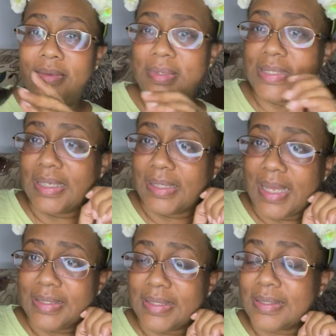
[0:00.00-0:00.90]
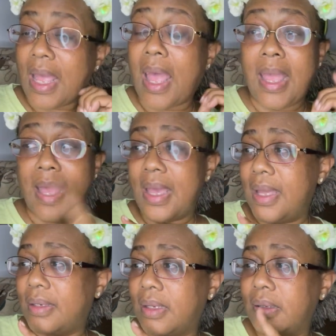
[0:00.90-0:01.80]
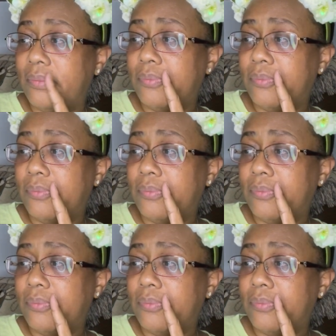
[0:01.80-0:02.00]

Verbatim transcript: sunglasses. I had a